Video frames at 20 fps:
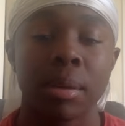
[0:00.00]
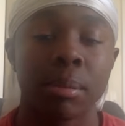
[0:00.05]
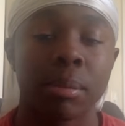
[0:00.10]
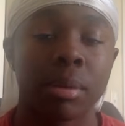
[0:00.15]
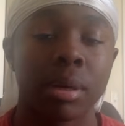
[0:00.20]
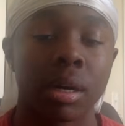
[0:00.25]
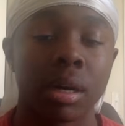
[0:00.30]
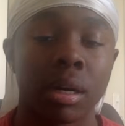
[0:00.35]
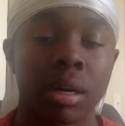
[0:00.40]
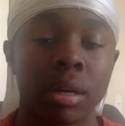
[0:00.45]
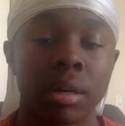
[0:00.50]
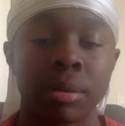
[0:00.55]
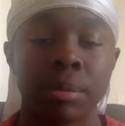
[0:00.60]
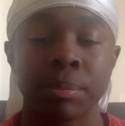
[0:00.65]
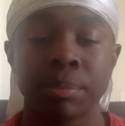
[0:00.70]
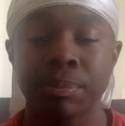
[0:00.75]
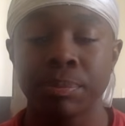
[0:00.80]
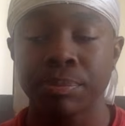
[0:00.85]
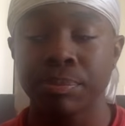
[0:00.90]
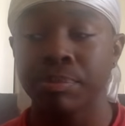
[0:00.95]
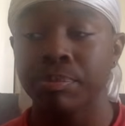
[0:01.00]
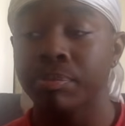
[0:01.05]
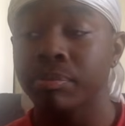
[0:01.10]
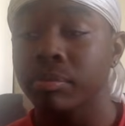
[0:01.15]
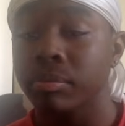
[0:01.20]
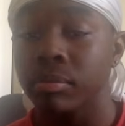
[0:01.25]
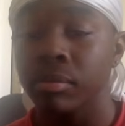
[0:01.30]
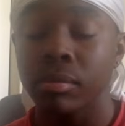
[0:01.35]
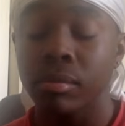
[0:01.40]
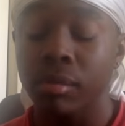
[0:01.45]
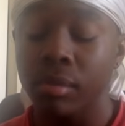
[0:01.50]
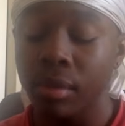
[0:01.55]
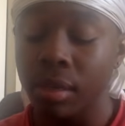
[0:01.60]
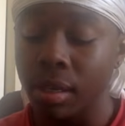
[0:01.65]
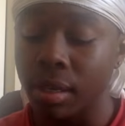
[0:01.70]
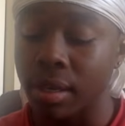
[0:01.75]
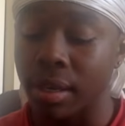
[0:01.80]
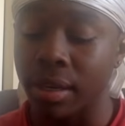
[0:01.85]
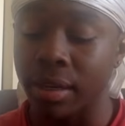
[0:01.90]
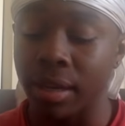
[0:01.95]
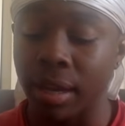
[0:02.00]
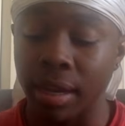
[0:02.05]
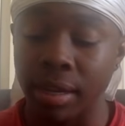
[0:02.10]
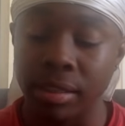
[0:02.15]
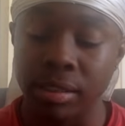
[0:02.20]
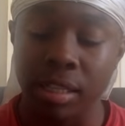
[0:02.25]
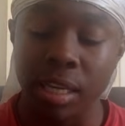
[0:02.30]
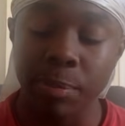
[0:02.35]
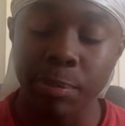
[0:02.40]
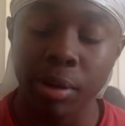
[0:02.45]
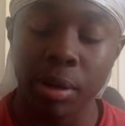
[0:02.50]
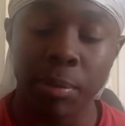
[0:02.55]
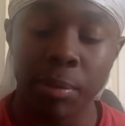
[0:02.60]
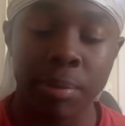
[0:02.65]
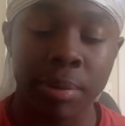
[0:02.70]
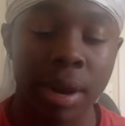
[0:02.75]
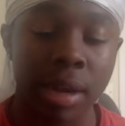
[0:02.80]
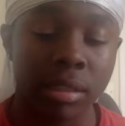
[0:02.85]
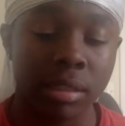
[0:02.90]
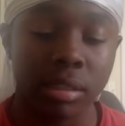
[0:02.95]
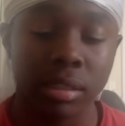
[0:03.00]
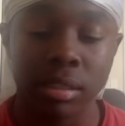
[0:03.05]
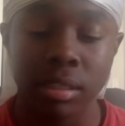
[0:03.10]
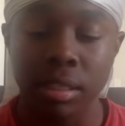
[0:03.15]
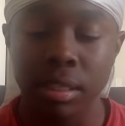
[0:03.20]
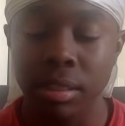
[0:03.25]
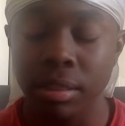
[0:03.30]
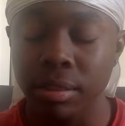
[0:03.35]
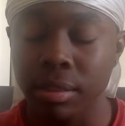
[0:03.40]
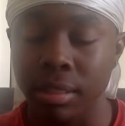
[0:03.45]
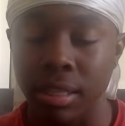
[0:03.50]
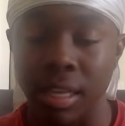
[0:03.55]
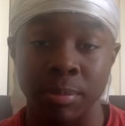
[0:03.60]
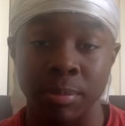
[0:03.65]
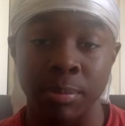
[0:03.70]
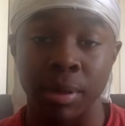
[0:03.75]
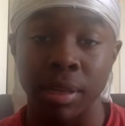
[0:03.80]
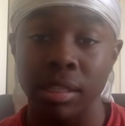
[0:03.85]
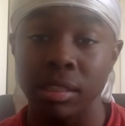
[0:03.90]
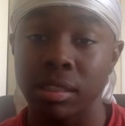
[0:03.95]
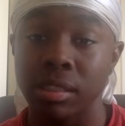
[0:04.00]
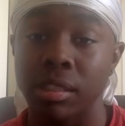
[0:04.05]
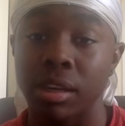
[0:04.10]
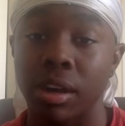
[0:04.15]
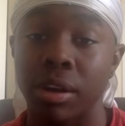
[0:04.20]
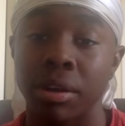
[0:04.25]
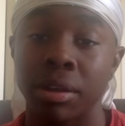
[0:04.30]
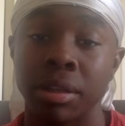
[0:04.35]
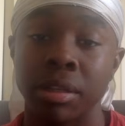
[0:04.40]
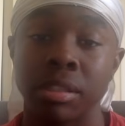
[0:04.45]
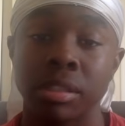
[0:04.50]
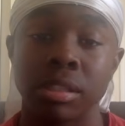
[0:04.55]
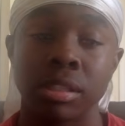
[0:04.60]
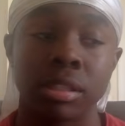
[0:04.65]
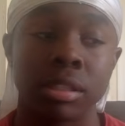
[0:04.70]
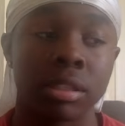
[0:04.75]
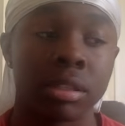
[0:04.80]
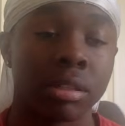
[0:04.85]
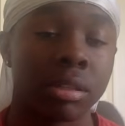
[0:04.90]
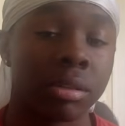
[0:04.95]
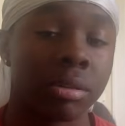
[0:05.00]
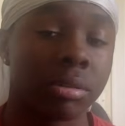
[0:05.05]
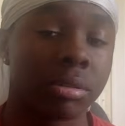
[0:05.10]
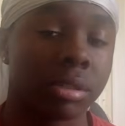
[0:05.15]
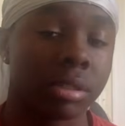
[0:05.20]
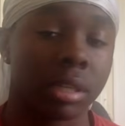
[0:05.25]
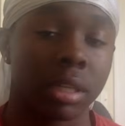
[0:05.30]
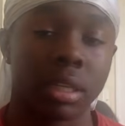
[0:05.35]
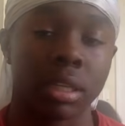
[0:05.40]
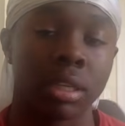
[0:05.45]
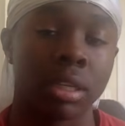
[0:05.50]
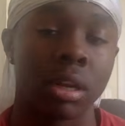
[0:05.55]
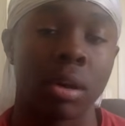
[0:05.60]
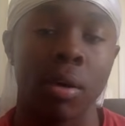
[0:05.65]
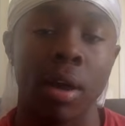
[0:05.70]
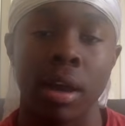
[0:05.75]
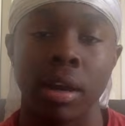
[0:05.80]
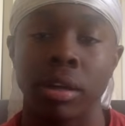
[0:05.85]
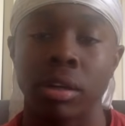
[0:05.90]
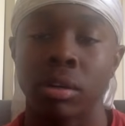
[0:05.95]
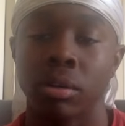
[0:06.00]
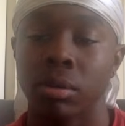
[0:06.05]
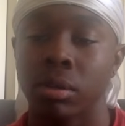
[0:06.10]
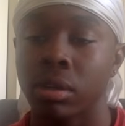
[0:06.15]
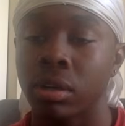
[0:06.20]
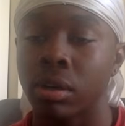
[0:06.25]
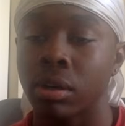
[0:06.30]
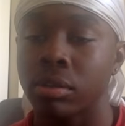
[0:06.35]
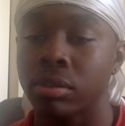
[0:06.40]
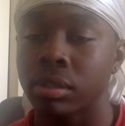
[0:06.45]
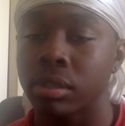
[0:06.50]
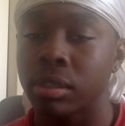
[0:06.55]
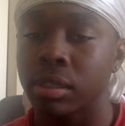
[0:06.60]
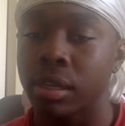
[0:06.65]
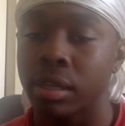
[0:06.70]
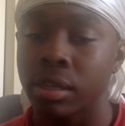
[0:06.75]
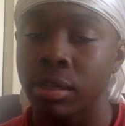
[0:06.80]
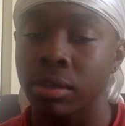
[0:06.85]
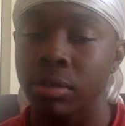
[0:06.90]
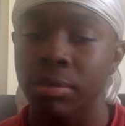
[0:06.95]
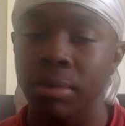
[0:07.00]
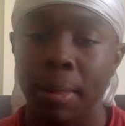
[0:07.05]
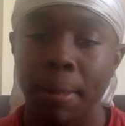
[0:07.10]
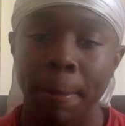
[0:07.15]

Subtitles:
But yeah guys, keep on practicing. basically all you need to do to like know how to do a ghost inhale.